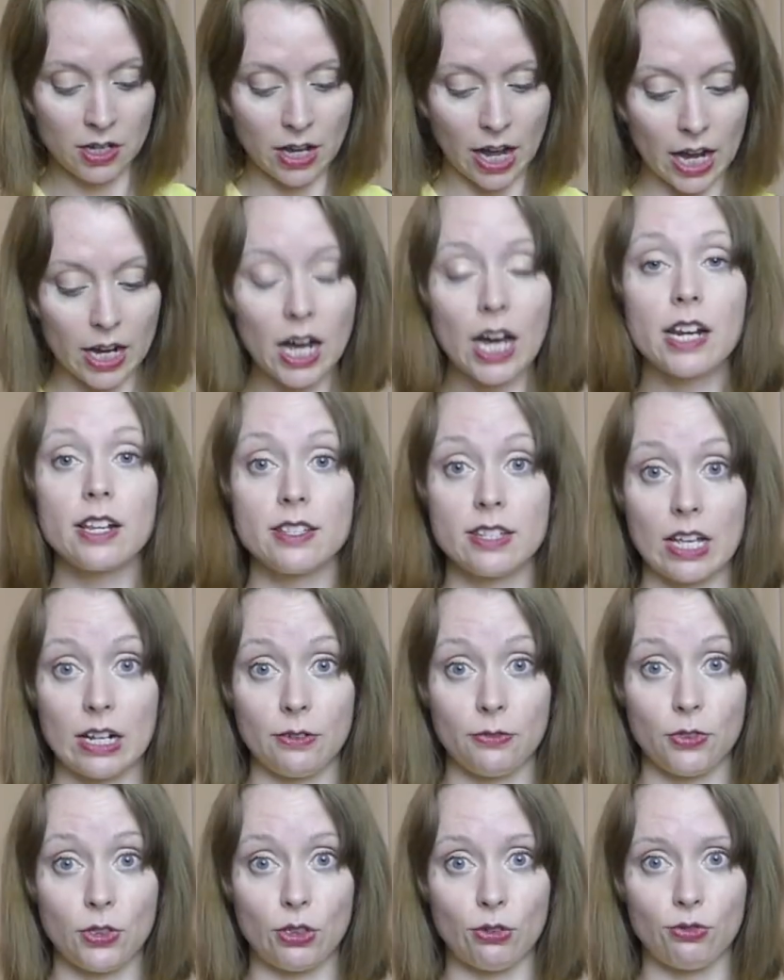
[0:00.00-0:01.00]
I got a set
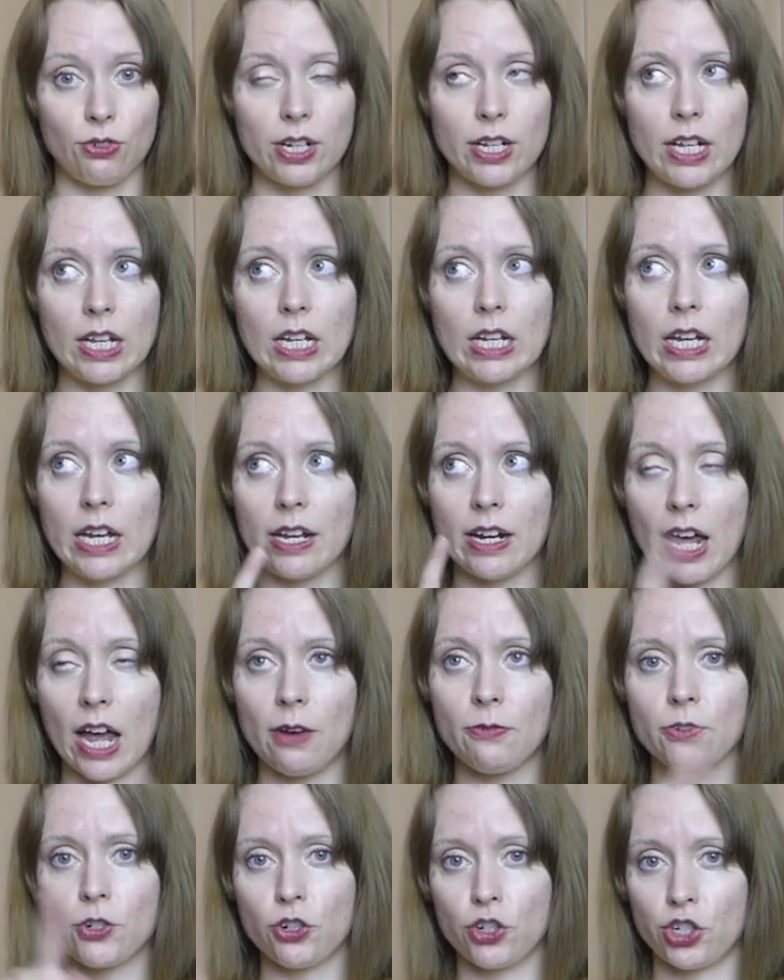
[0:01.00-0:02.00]
of 3, and
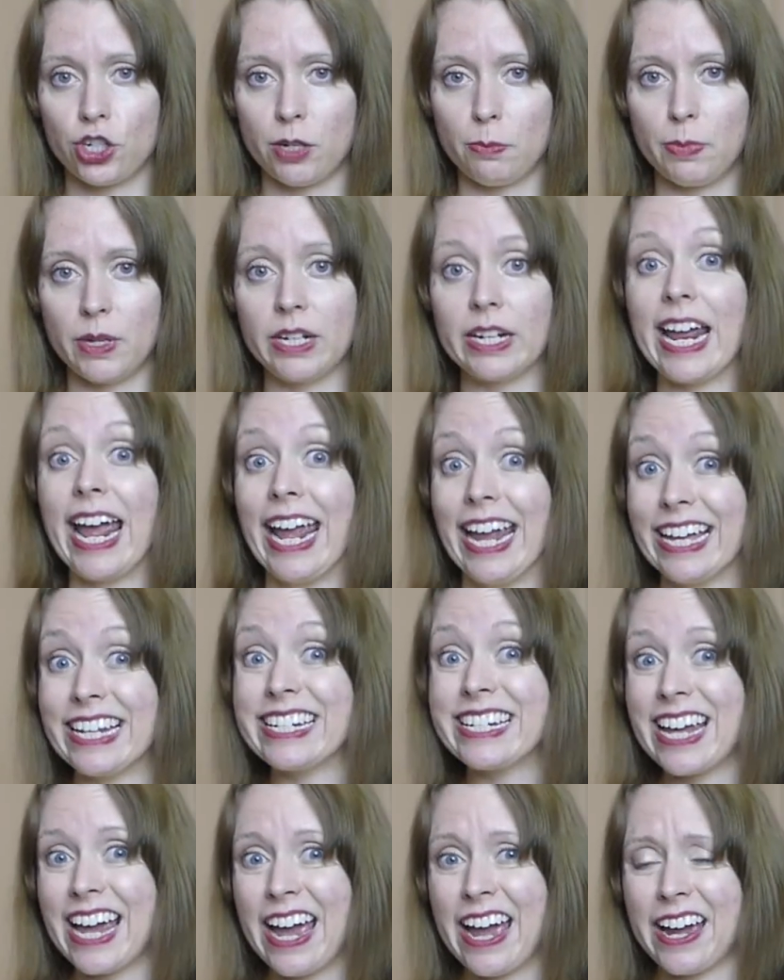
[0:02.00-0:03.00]
after shipping
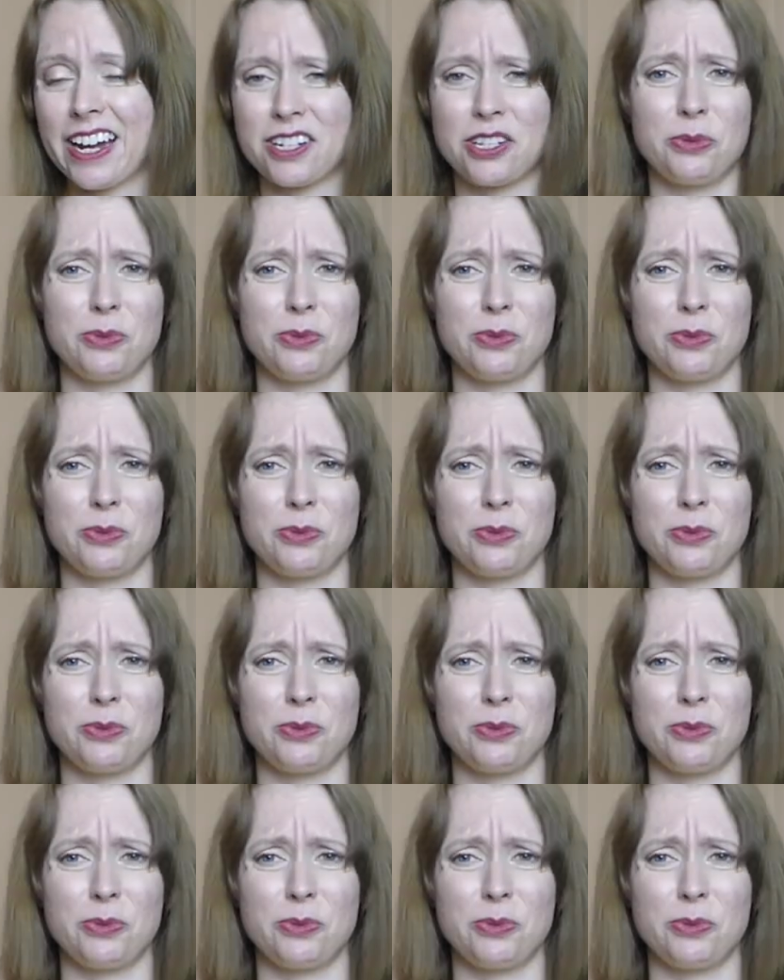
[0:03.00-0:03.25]
and tax,